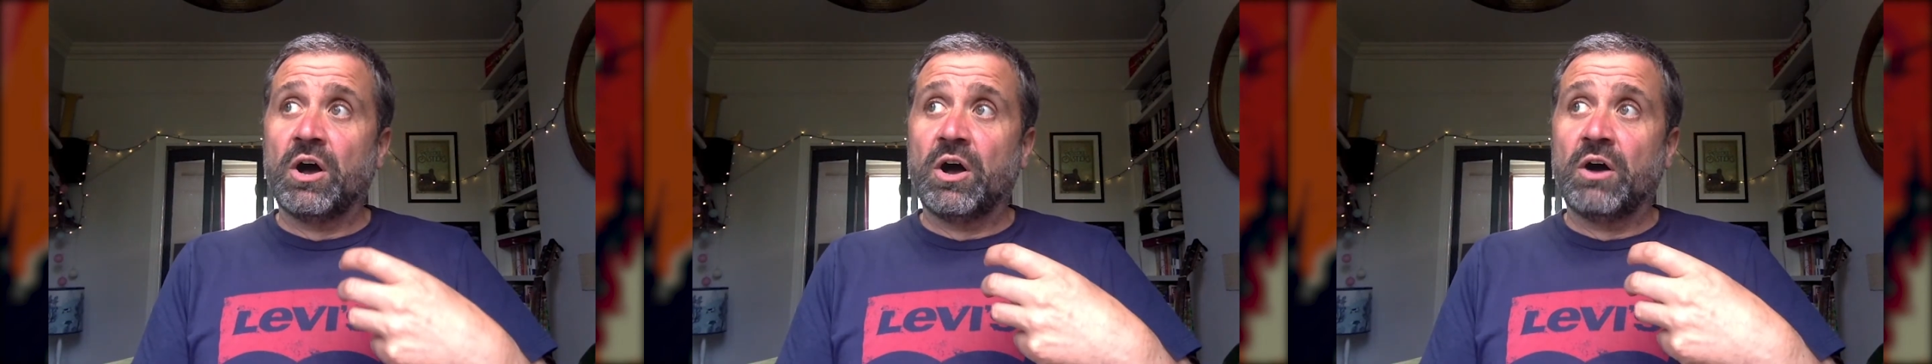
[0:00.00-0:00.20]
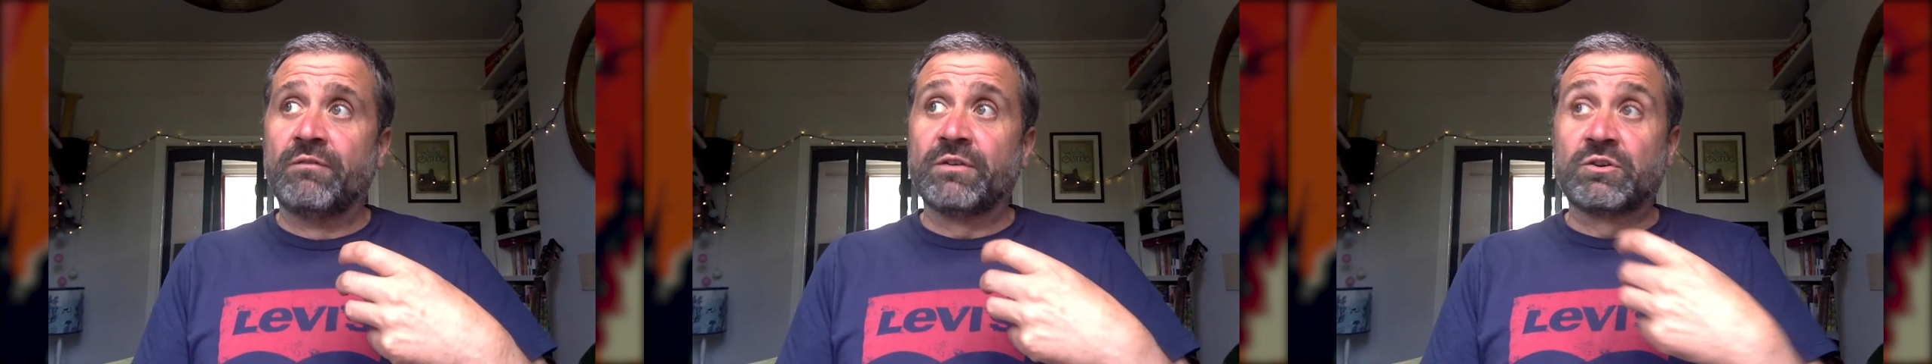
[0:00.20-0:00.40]

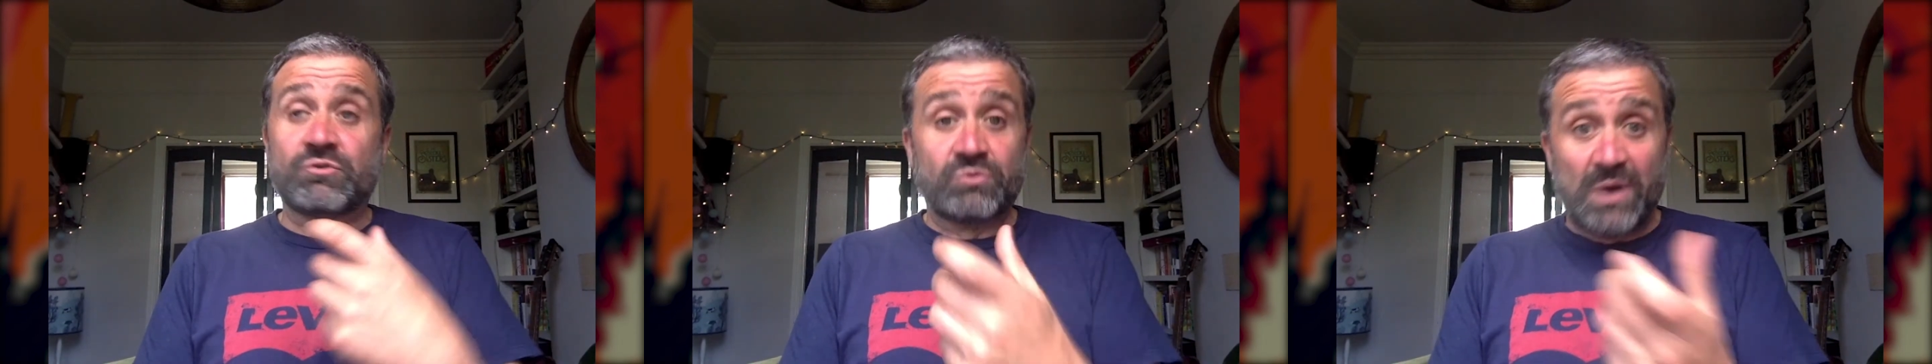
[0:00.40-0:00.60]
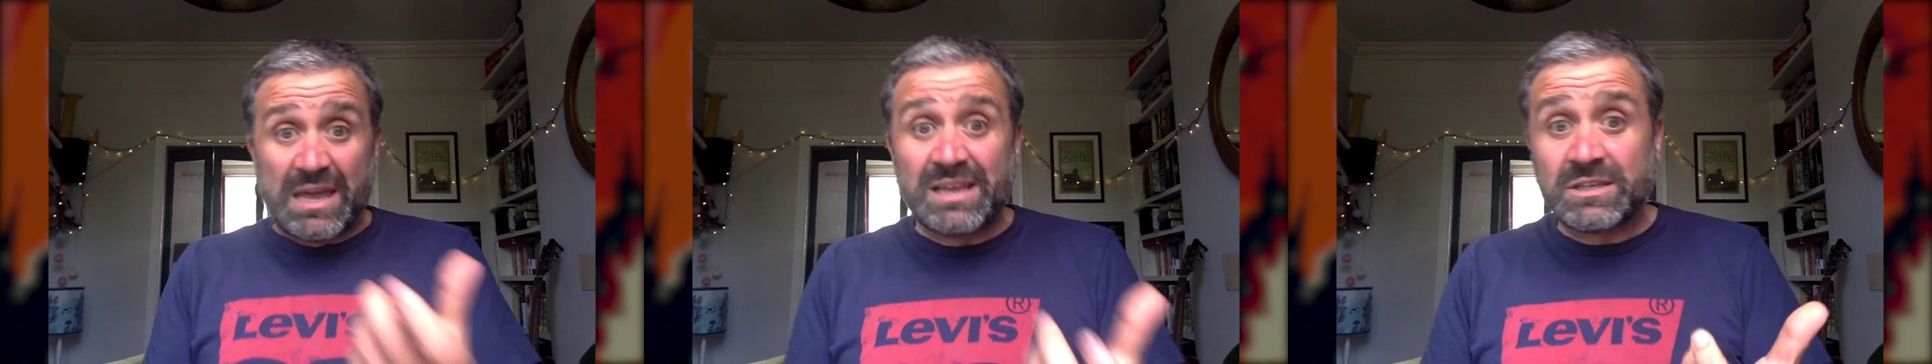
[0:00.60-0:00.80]
of a
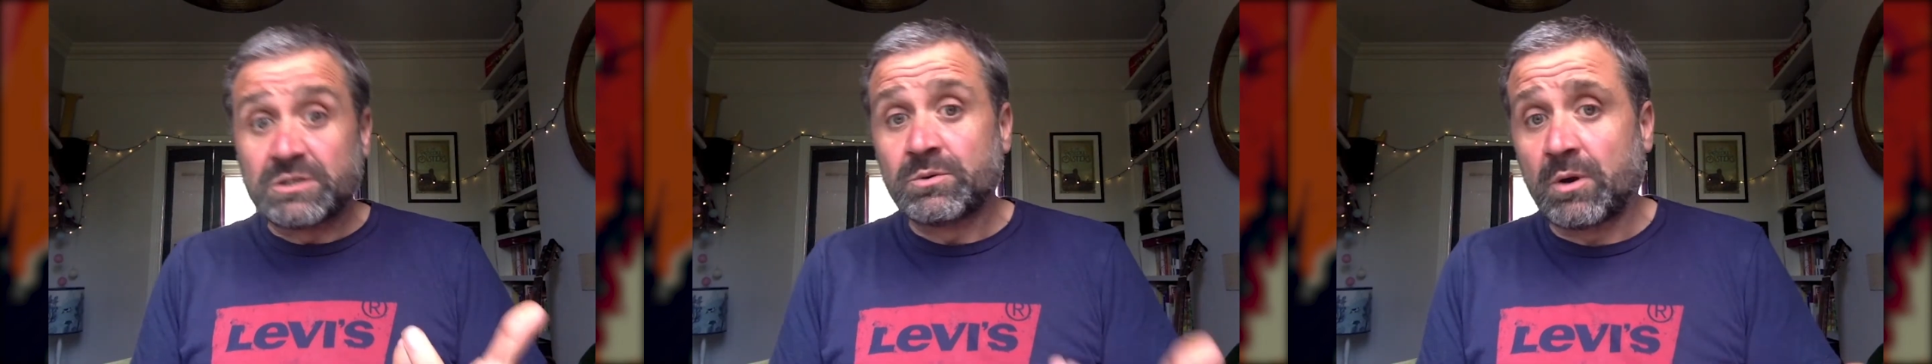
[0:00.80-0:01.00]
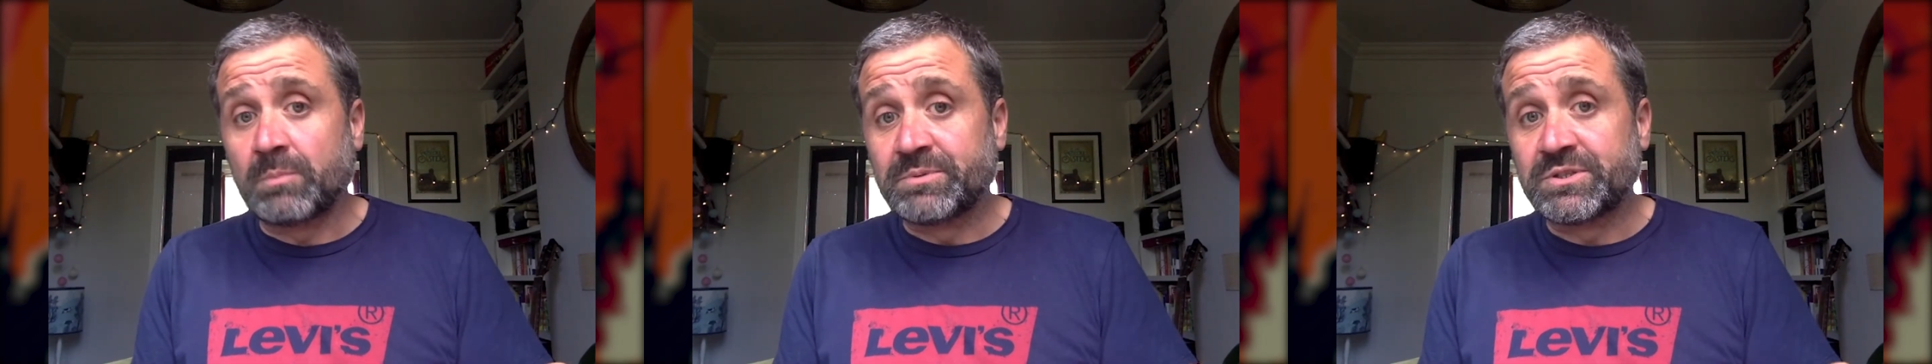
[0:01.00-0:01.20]

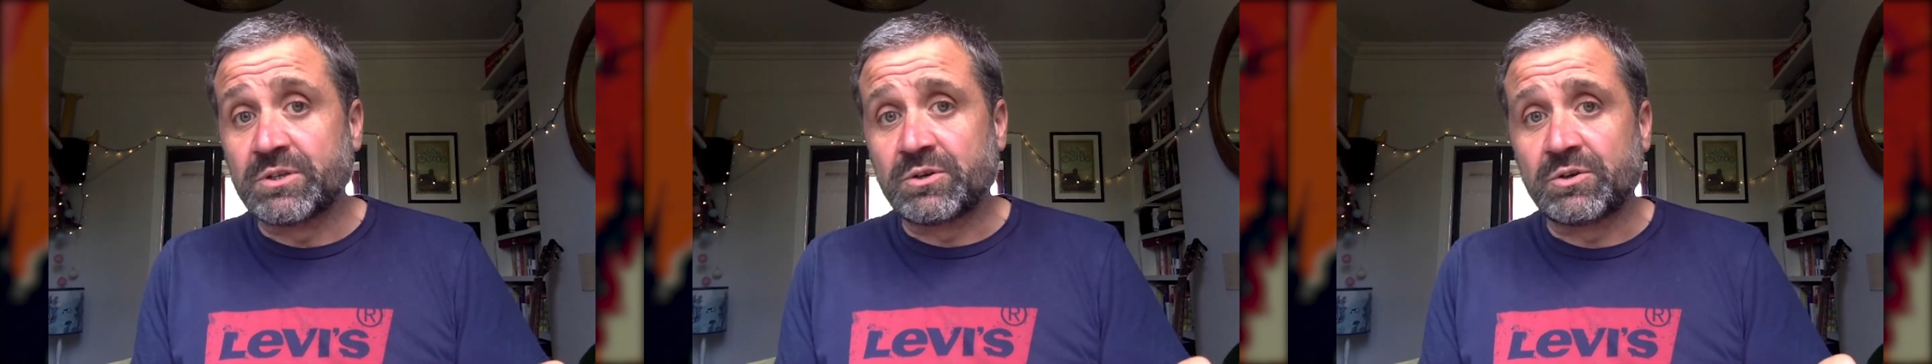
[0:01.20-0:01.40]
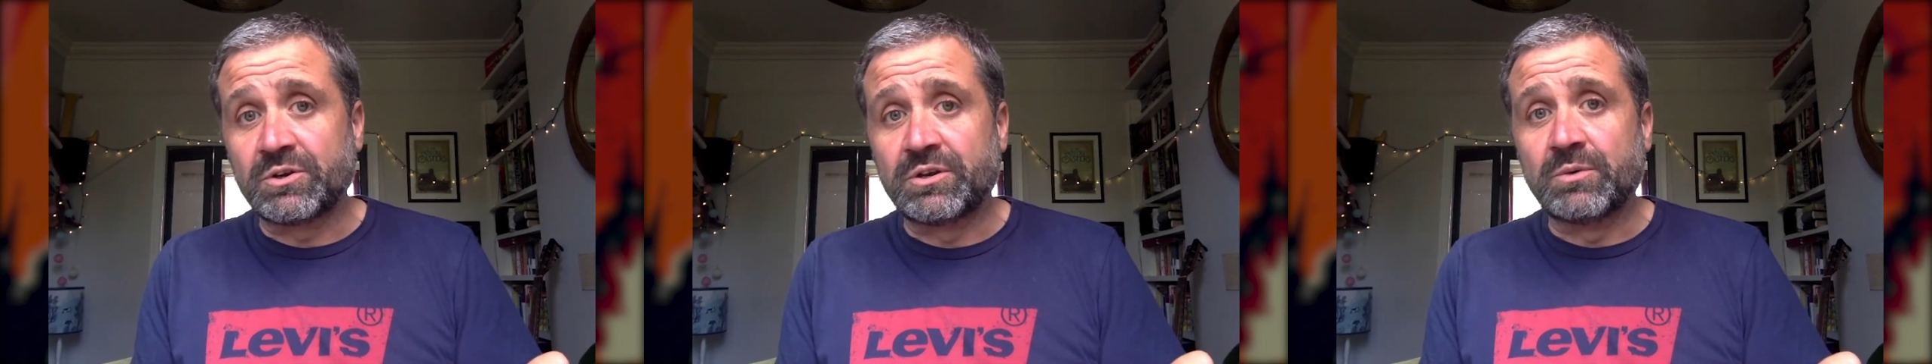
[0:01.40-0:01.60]
greater
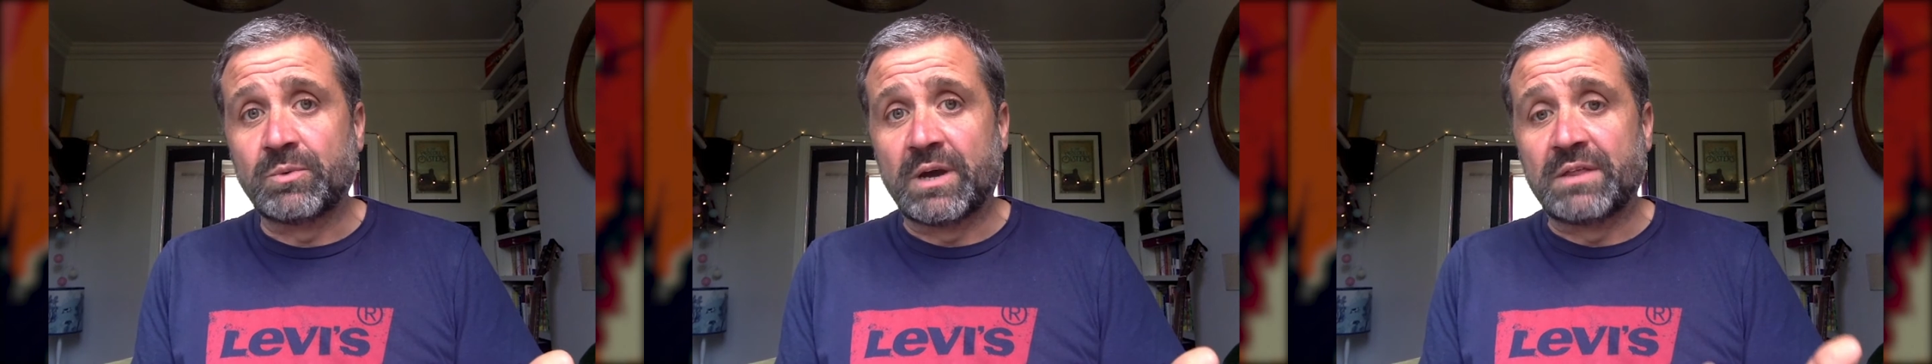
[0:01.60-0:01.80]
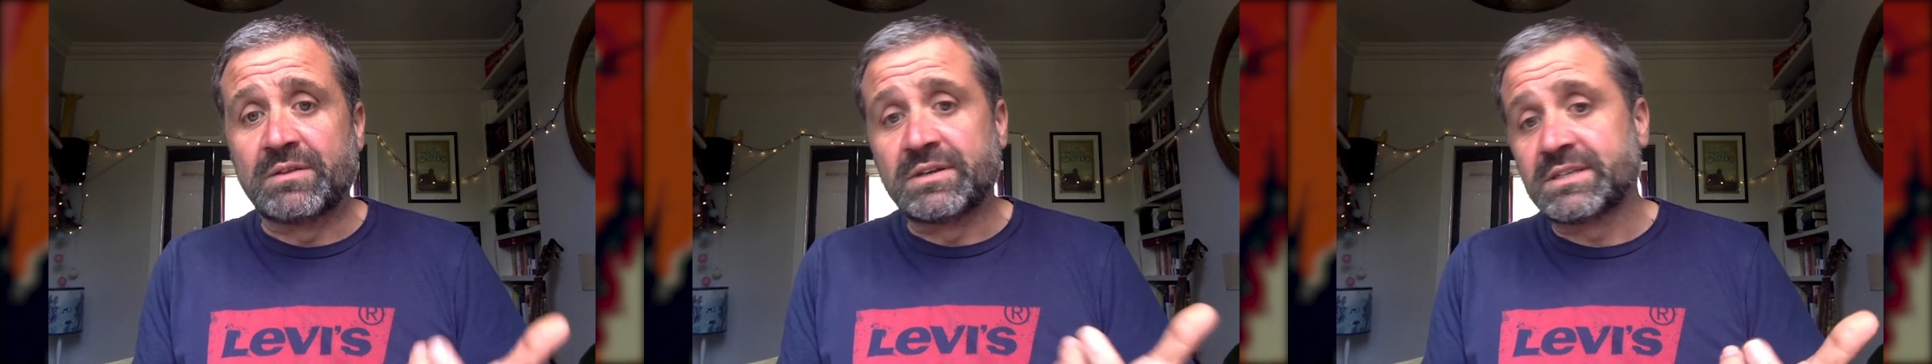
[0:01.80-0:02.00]
obstacle in a
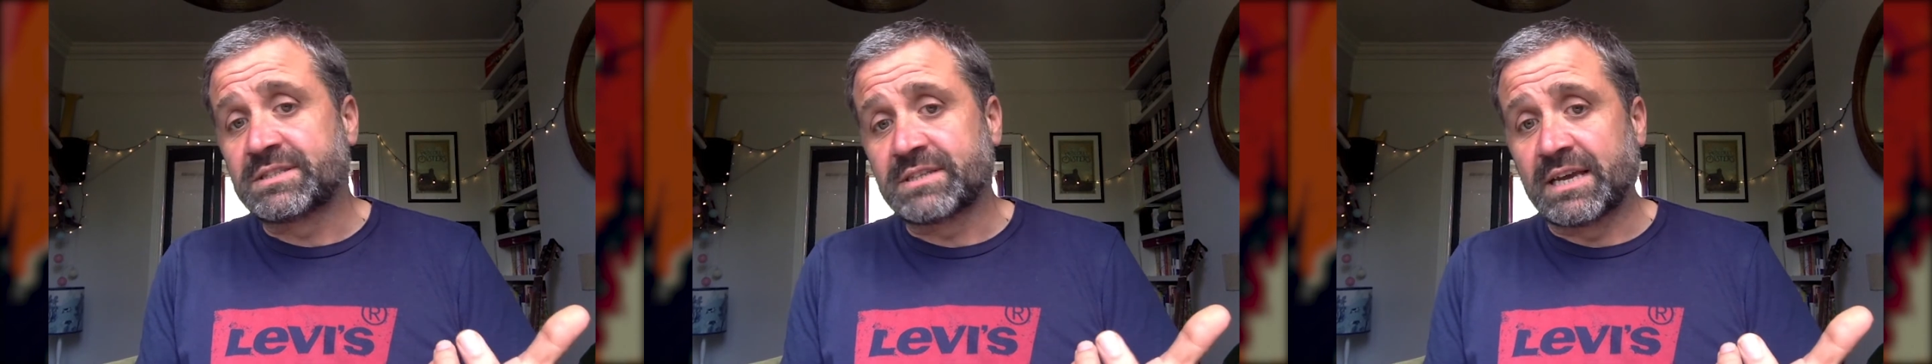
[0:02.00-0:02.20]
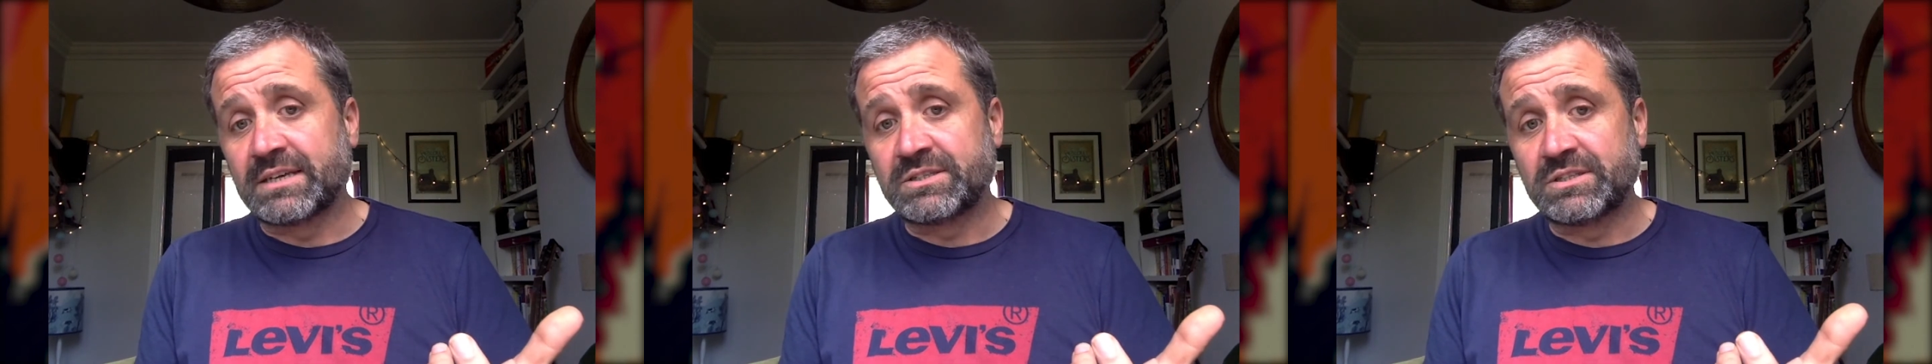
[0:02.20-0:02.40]
way than
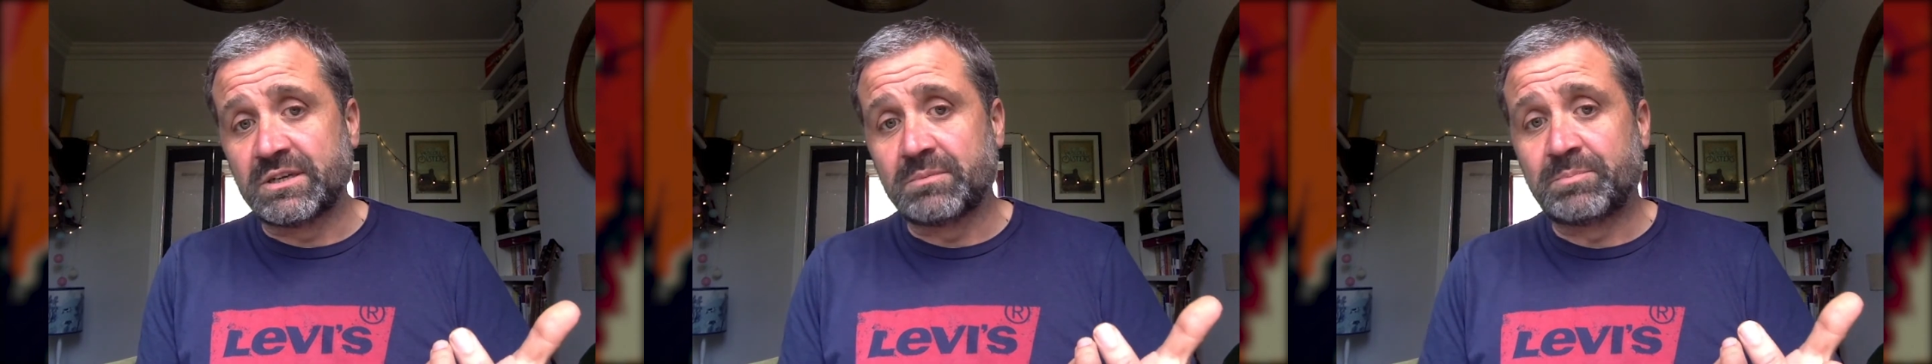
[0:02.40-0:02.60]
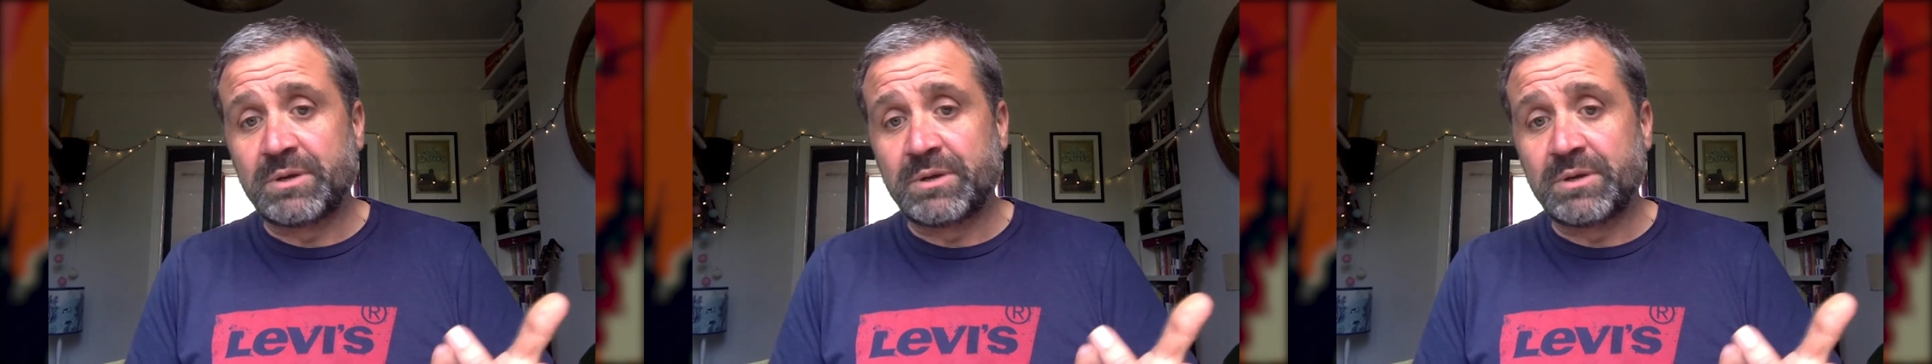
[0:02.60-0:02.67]
dyslexia,